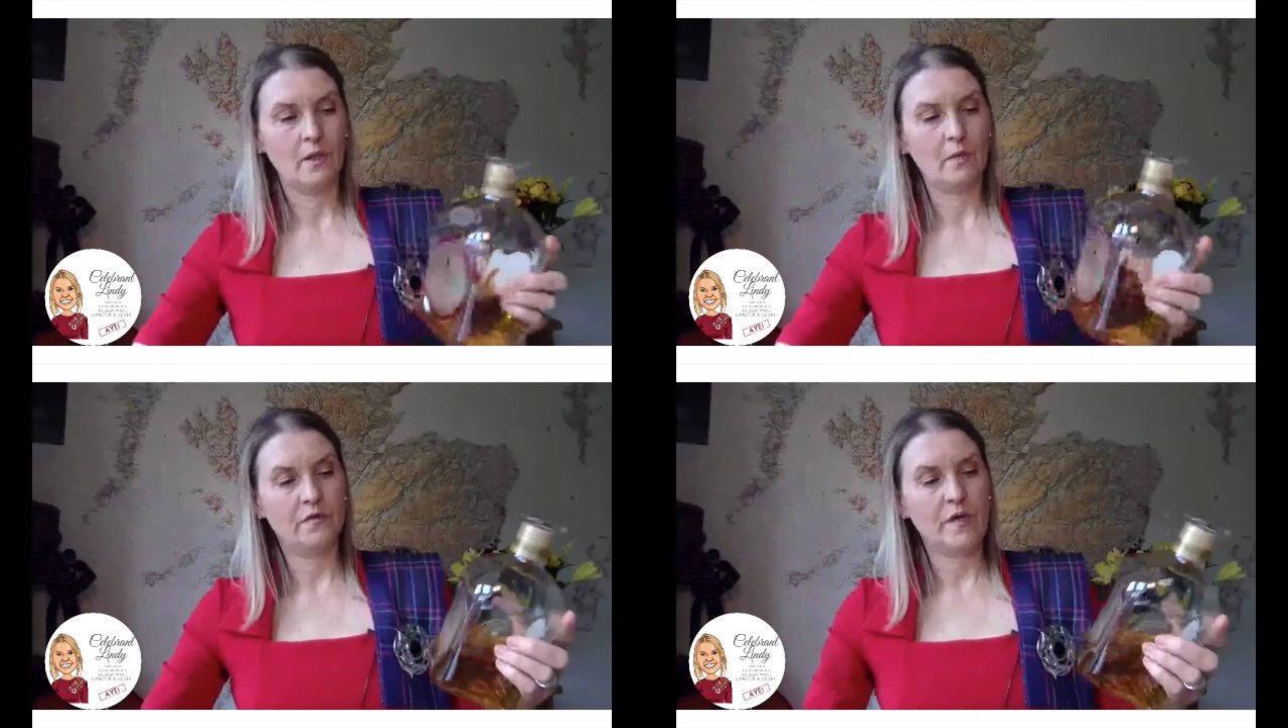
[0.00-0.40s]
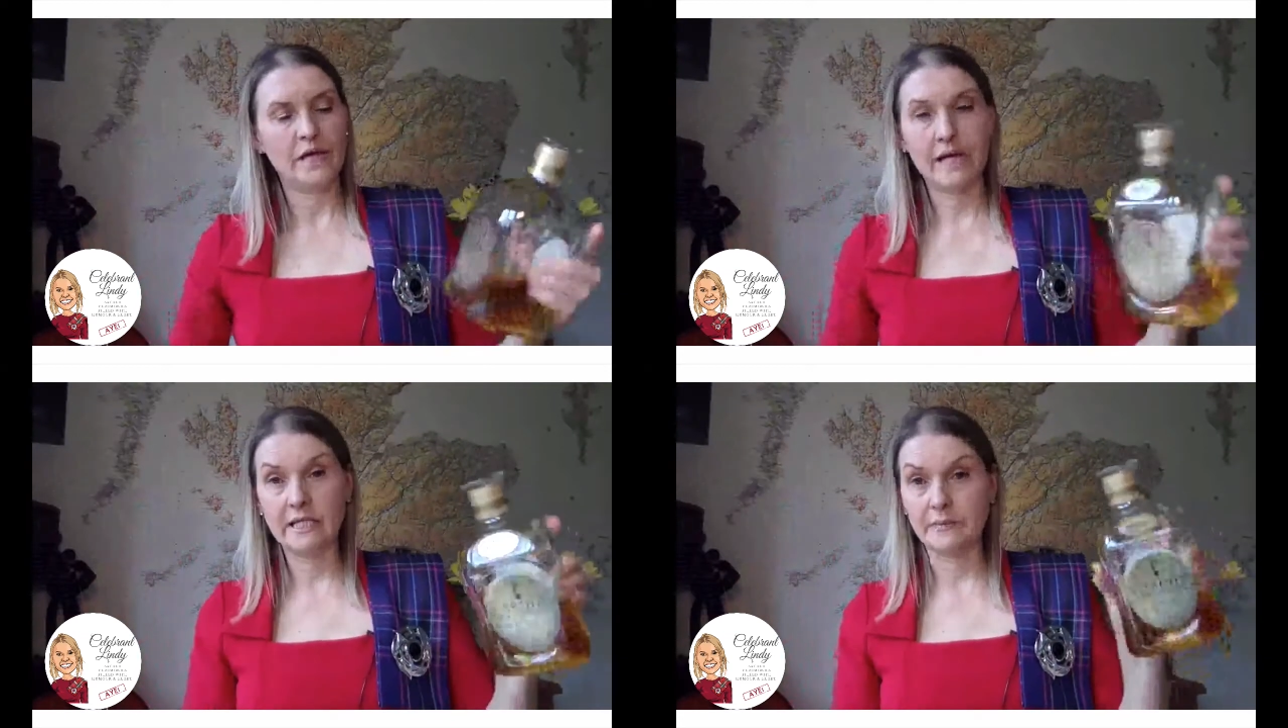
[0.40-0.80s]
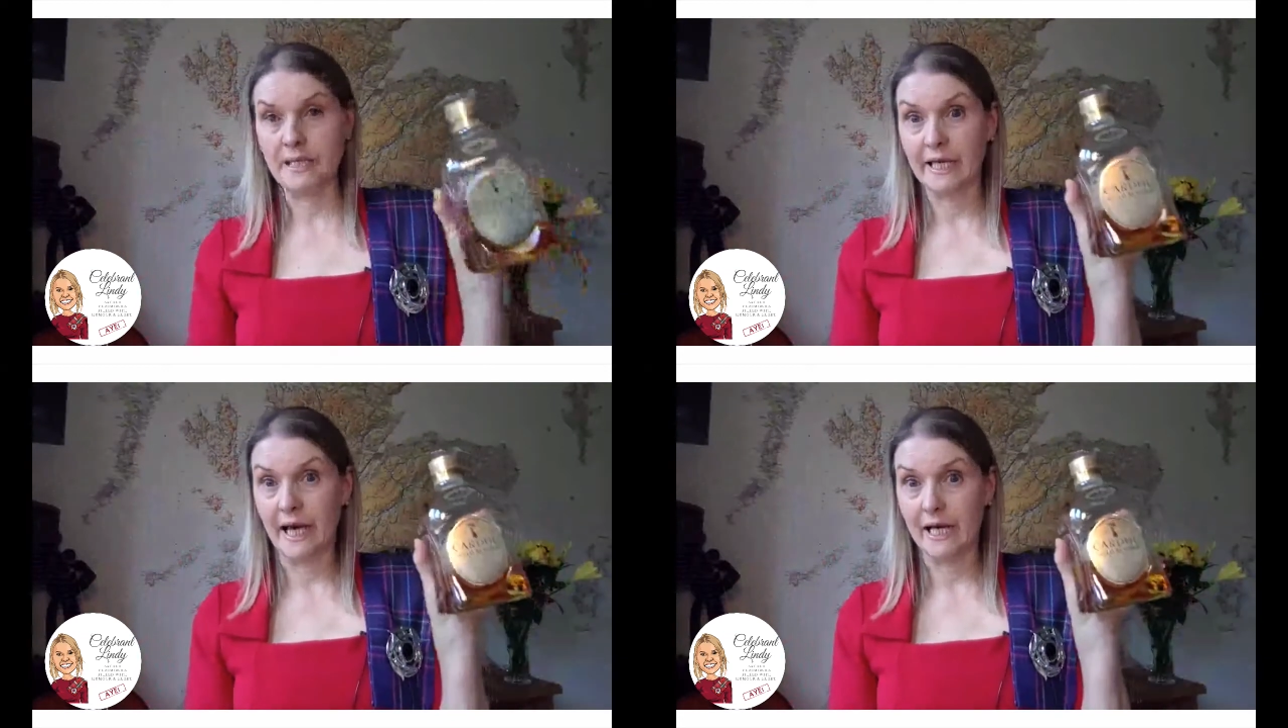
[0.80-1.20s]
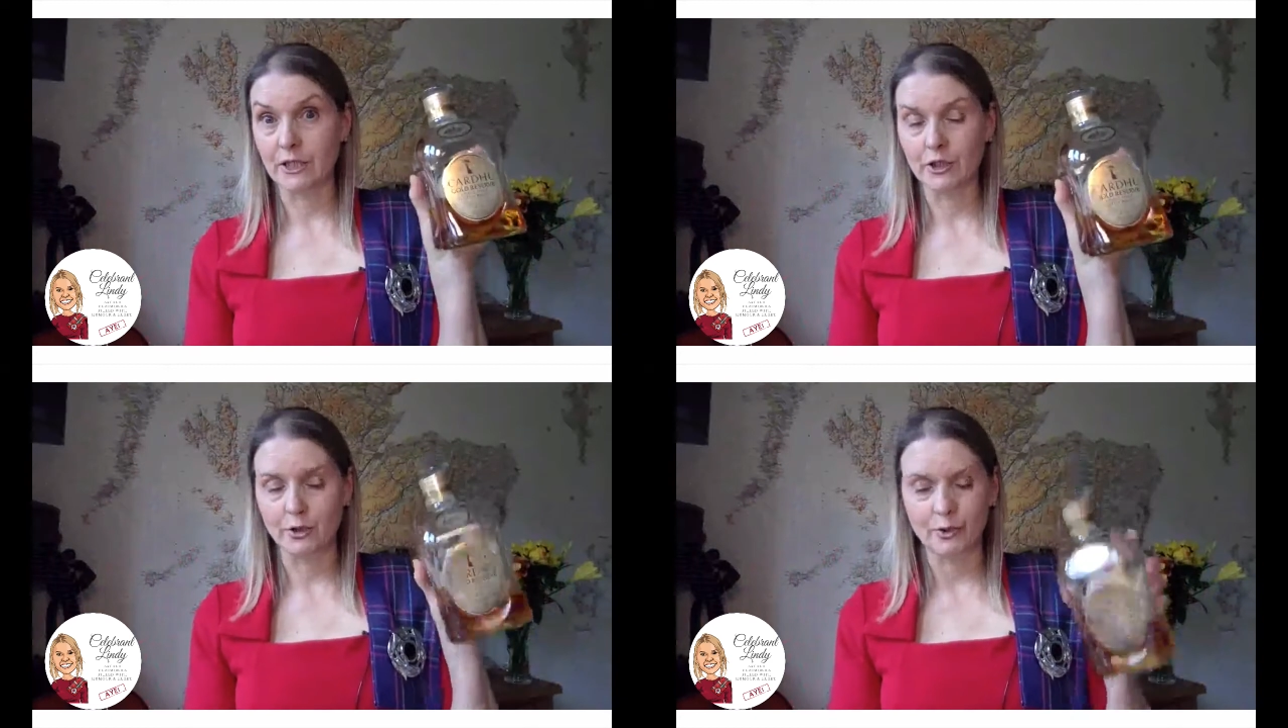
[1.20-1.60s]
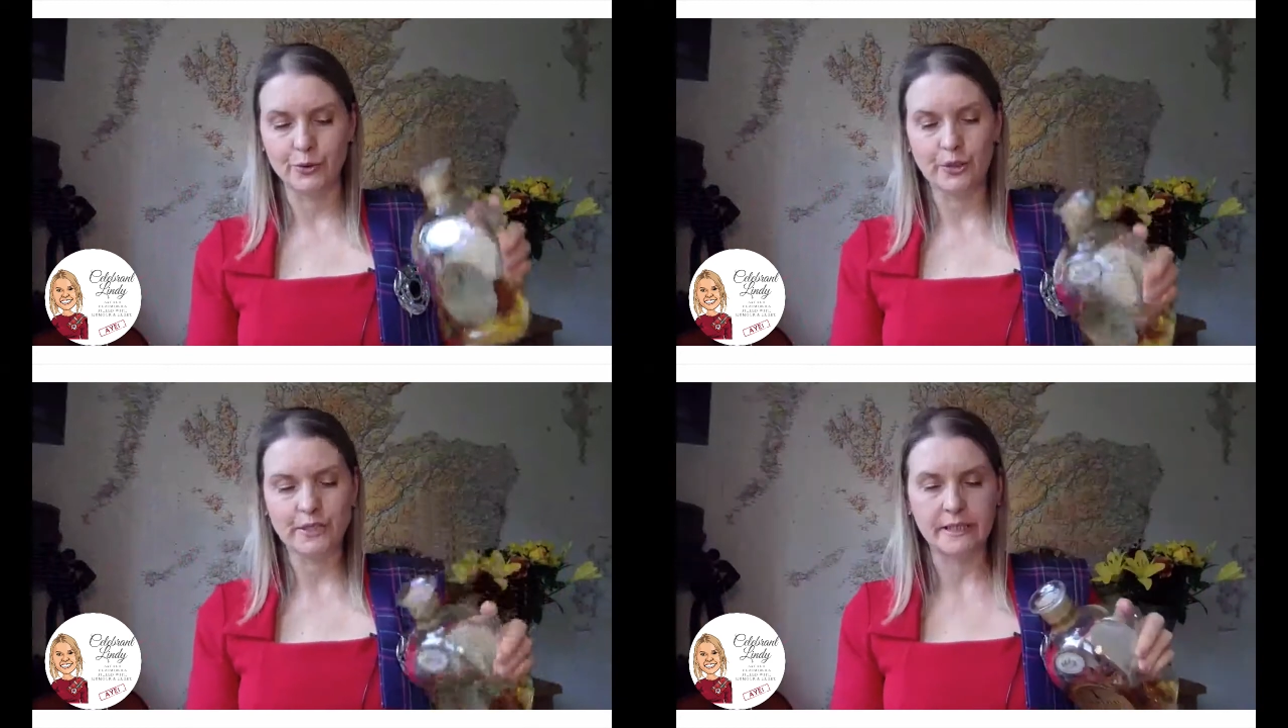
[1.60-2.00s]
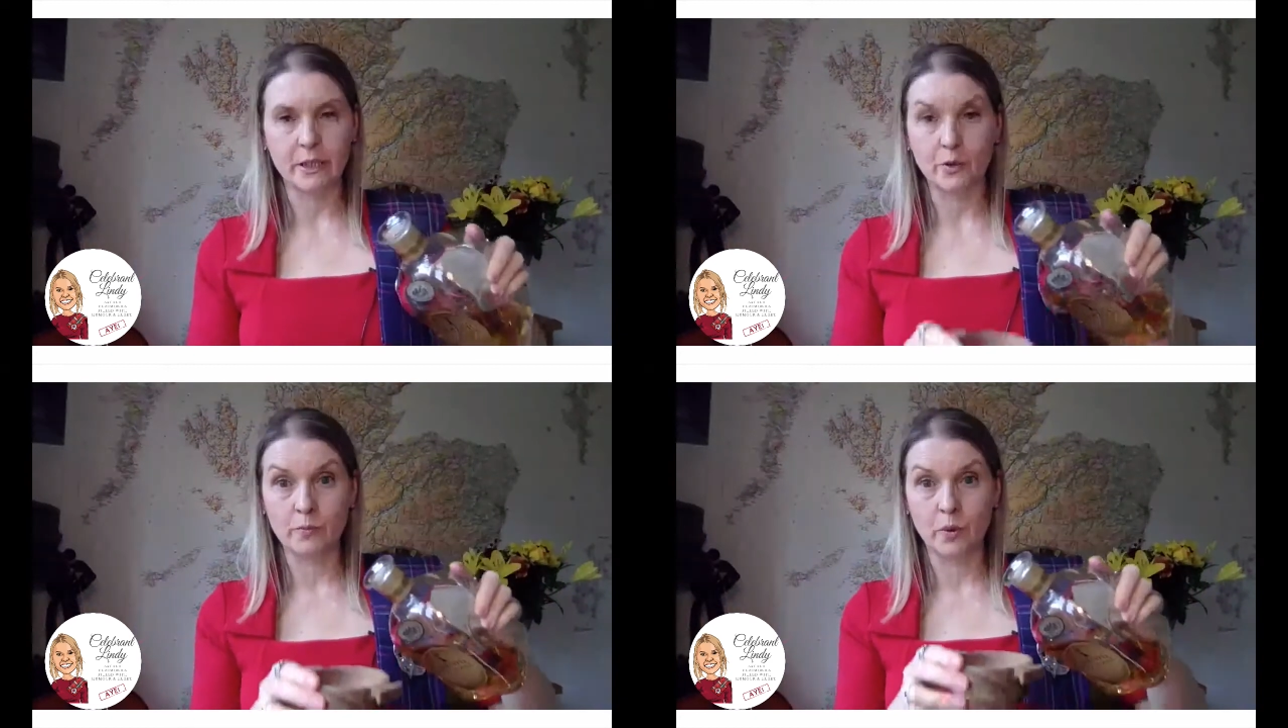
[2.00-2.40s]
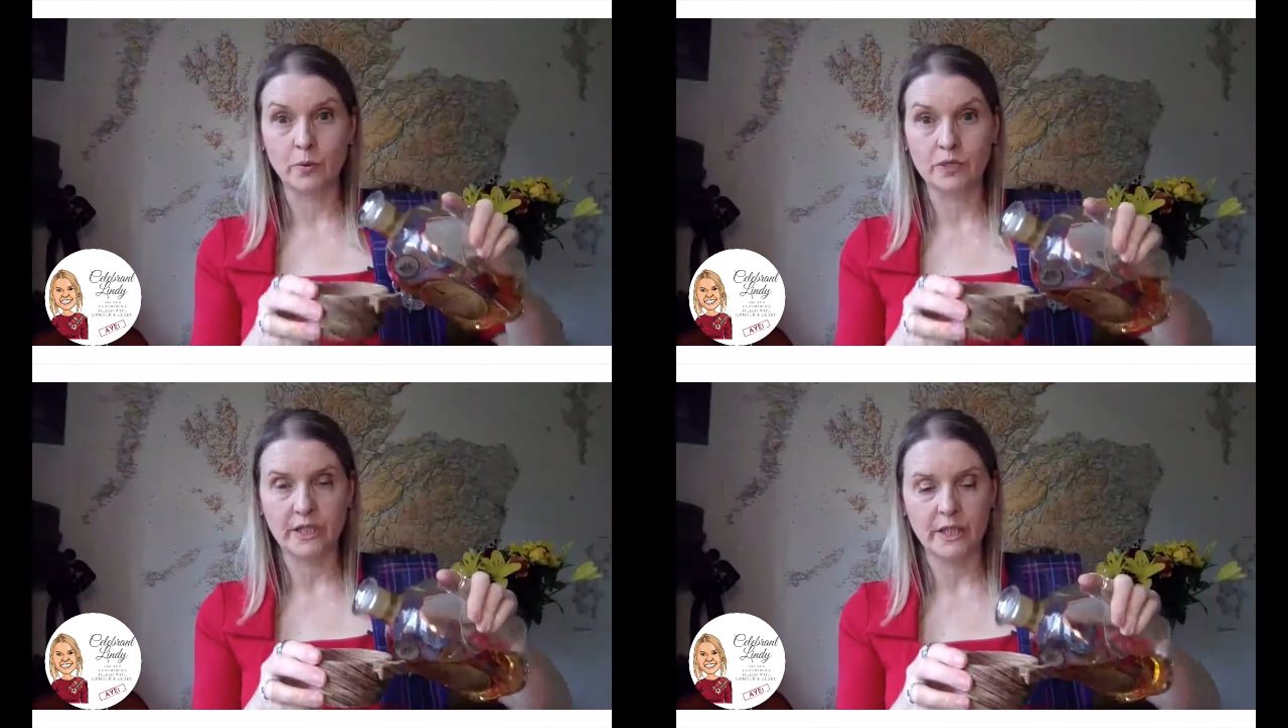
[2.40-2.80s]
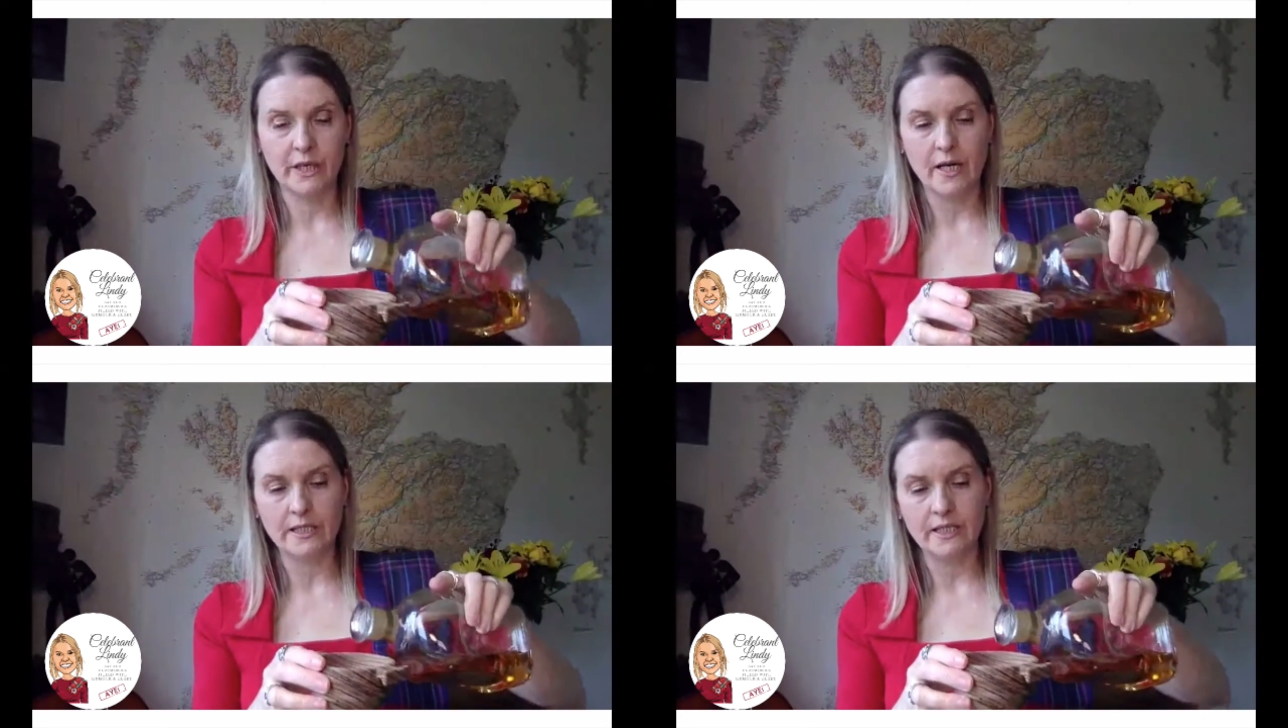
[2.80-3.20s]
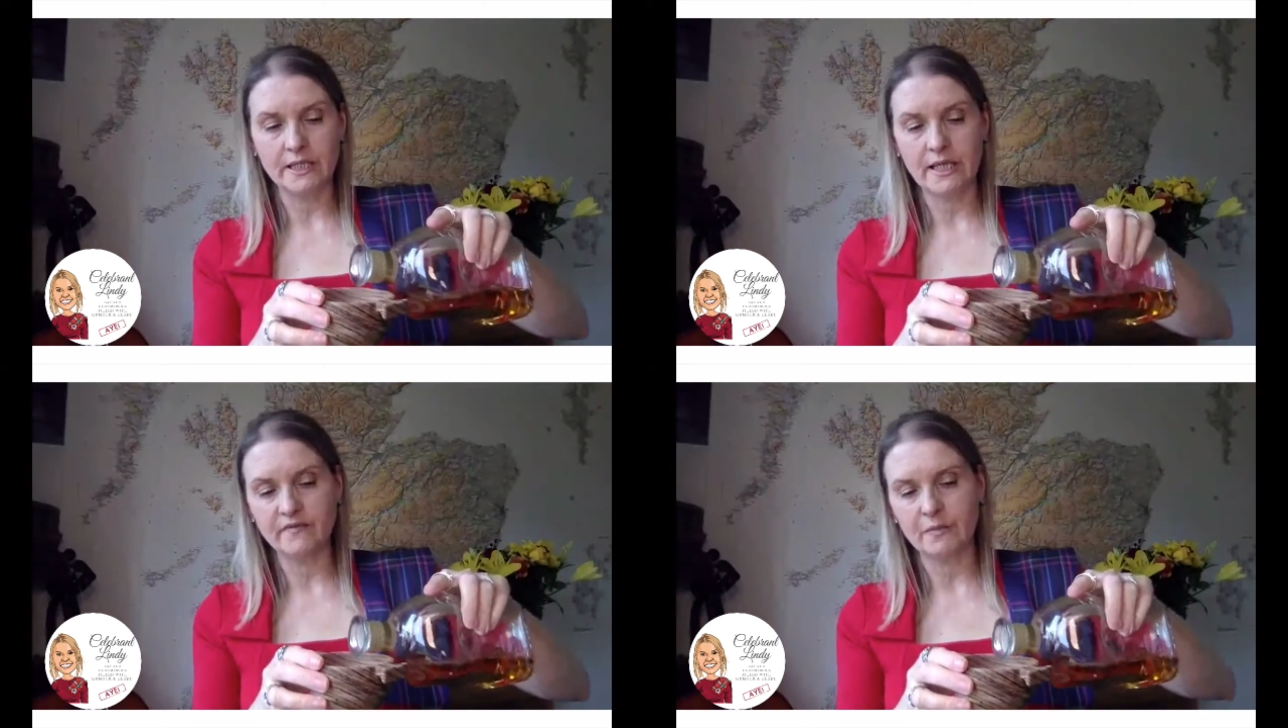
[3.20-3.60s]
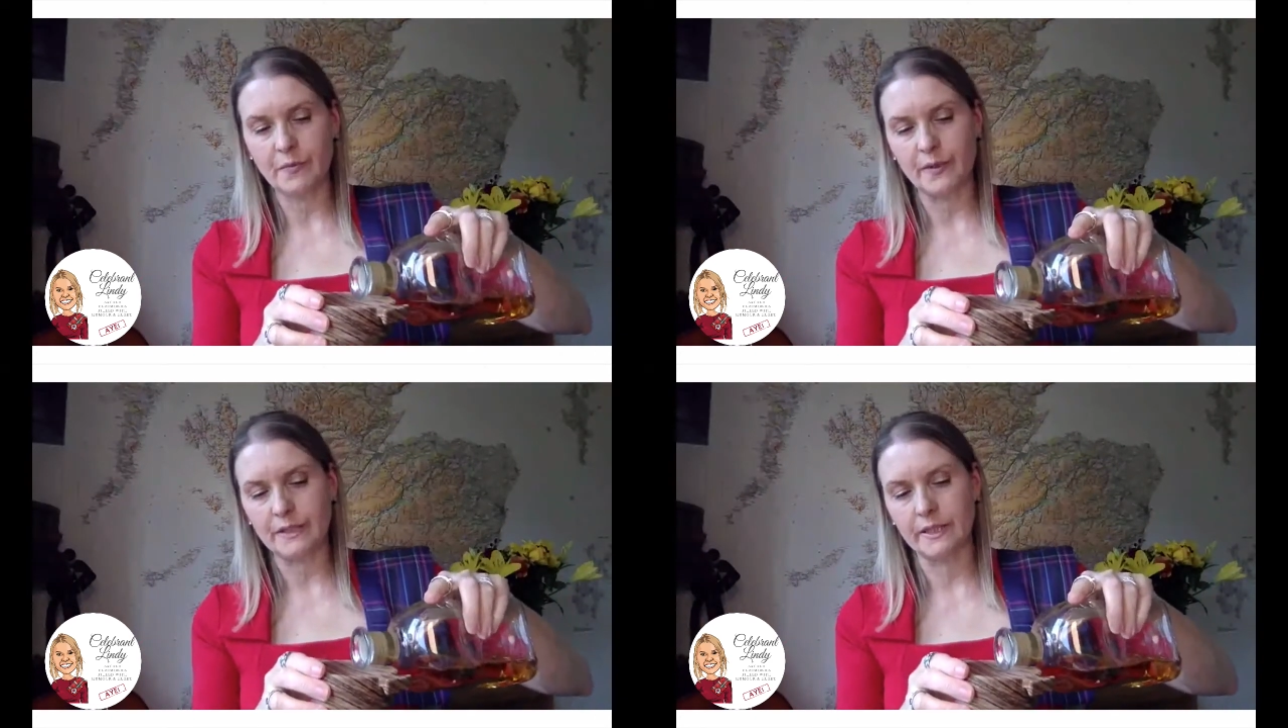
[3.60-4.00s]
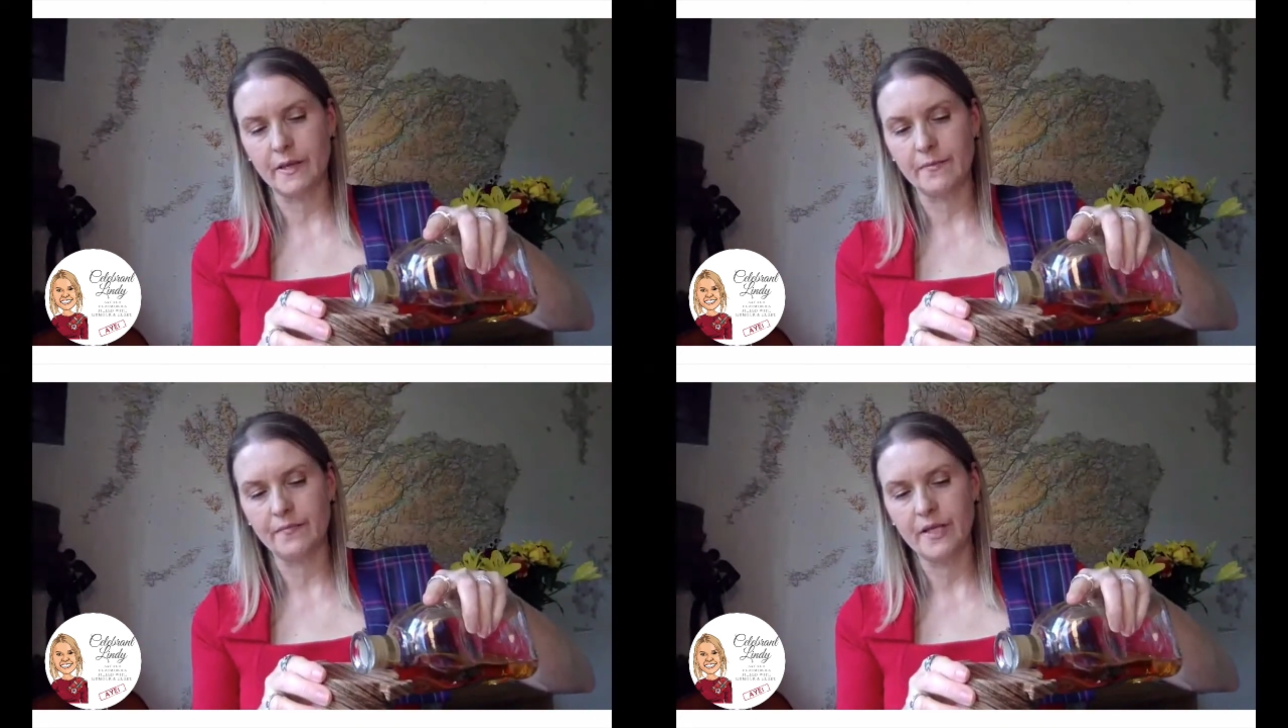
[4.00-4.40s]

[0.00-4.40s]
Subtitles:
We've got a nice wee Cardew single malt here. It doesn't have to be whiskey.